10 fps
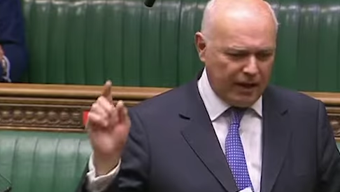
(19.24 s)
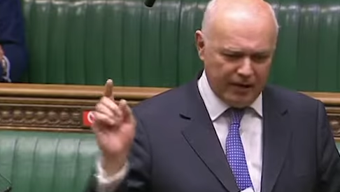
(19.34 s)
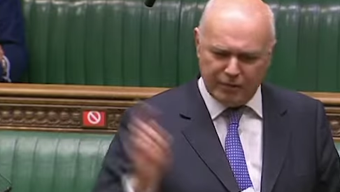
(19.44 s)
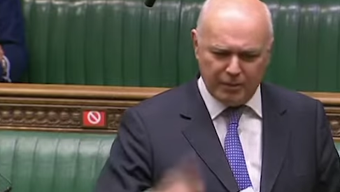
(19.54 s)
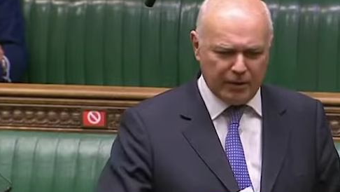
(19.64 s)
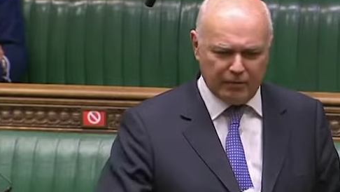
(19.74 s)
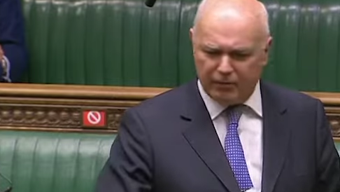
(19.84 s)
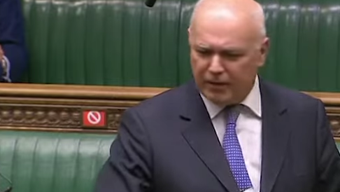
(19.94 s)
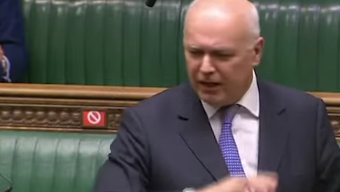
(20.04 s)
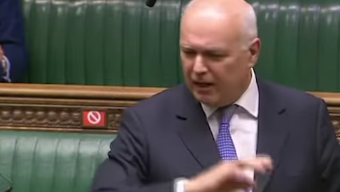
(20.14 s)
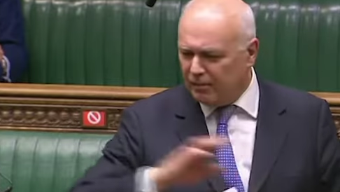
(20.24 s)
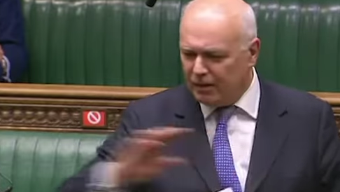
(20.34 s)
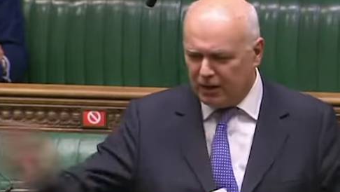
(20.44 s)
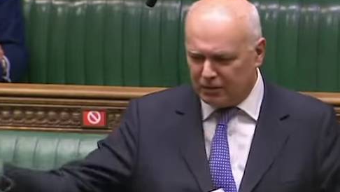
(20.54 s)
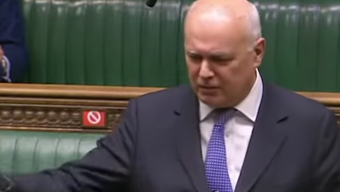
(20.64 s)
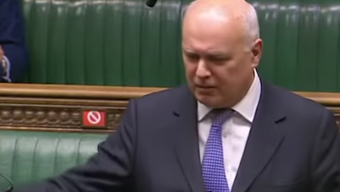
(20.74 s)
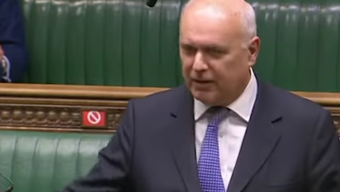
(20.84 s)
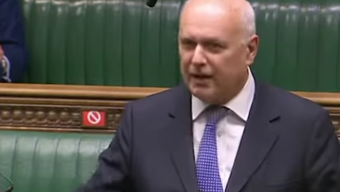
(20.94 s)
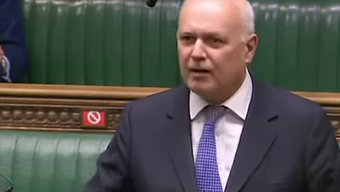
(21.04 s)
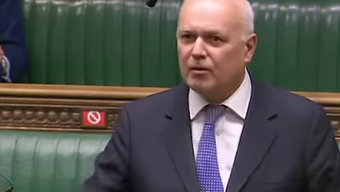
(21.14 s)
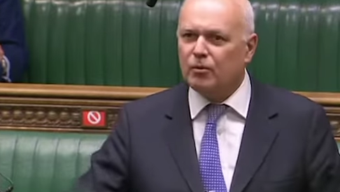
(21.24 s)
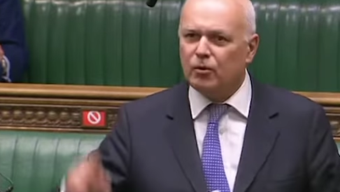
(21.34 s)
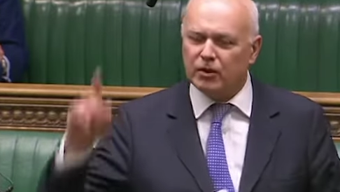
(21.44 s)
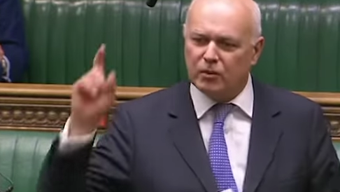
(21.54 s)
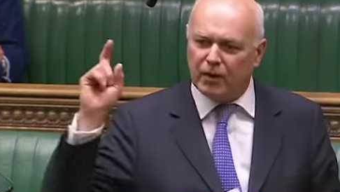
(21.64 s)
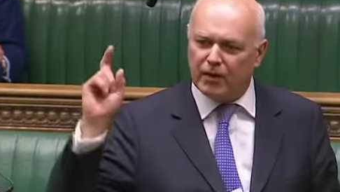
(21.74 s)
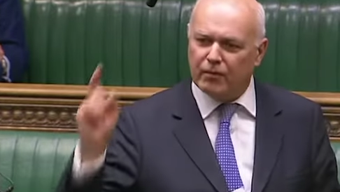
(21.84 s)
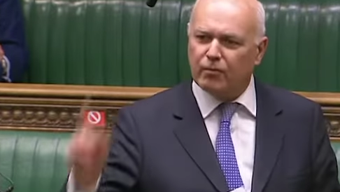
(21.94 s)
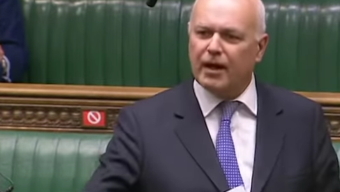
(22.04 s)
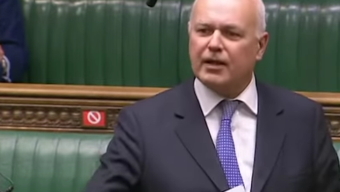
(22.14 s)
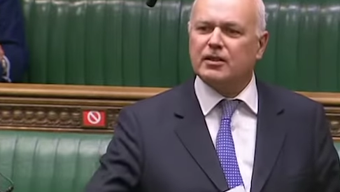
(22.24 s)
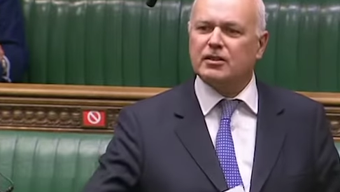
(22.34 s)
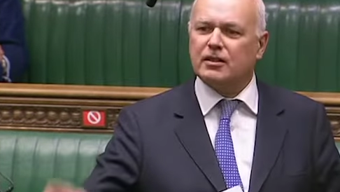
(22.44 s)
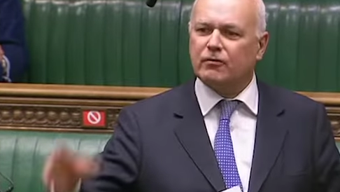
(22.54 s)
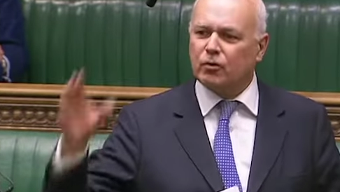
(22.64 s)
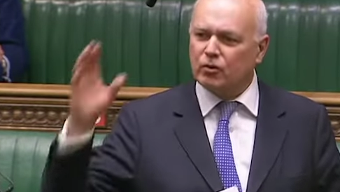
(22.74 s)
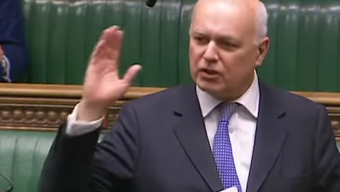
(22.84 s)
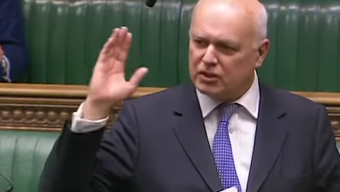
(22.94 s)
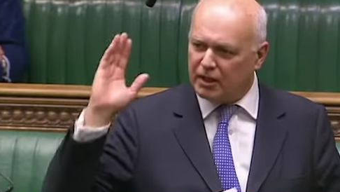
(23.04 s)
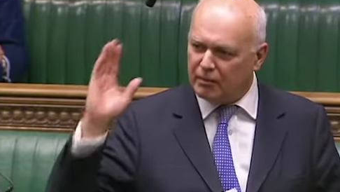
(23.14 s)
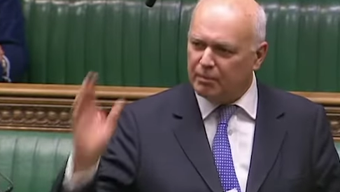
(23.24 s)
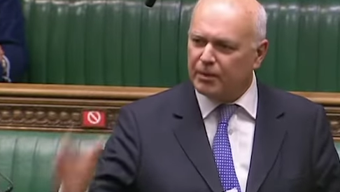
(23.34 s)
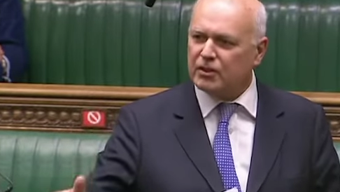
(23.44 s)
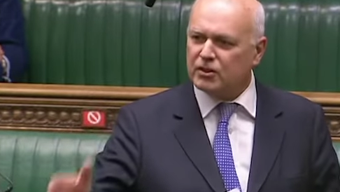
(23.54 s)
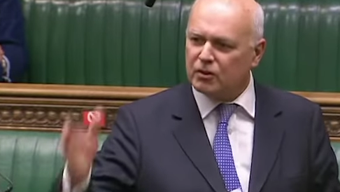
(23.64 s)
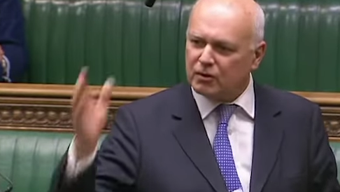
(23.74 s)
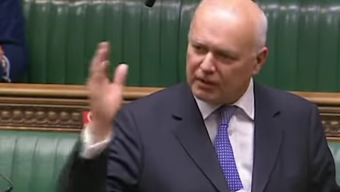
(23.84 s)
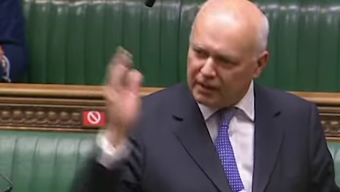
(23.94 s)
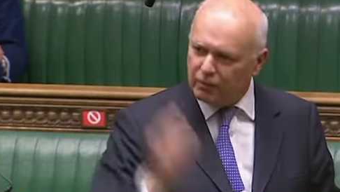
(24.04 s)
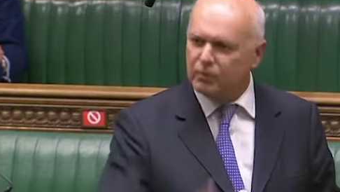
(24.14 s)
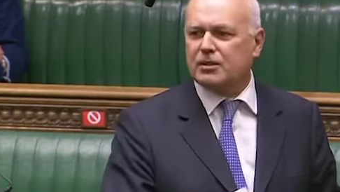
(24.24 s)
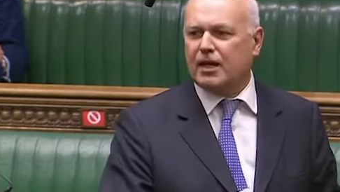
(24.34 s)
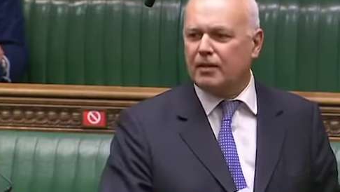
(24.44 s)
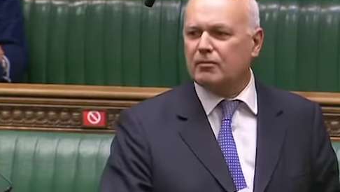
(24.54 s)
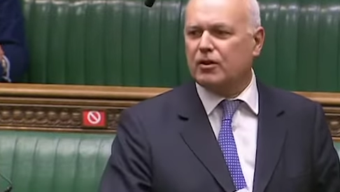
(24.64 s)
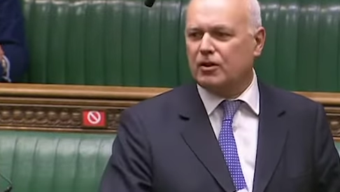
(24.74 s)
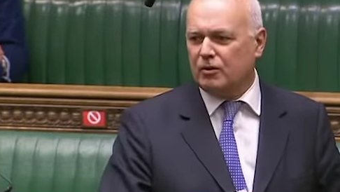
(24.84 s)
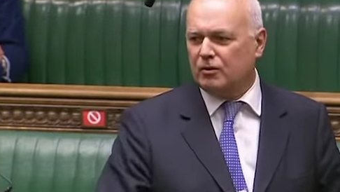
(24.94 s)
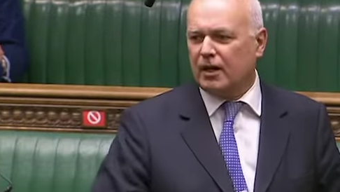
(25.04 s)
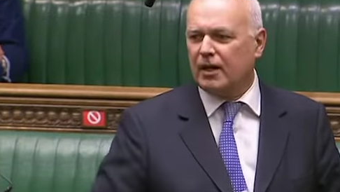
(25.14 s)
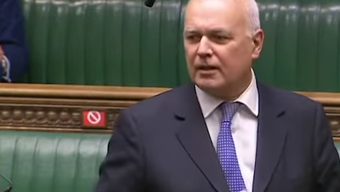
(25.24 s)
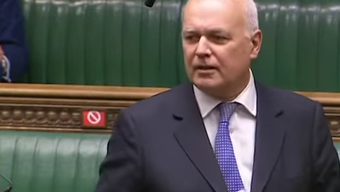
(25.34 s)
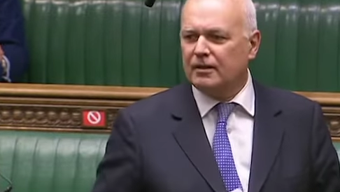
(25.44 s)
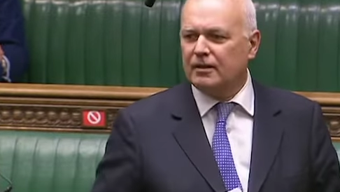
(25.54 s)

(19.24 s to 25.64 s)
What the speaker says: Everybody, from Karl Marx through to Garibaldi, when they ran into difficulties and they were persecuted, they always came to the UK.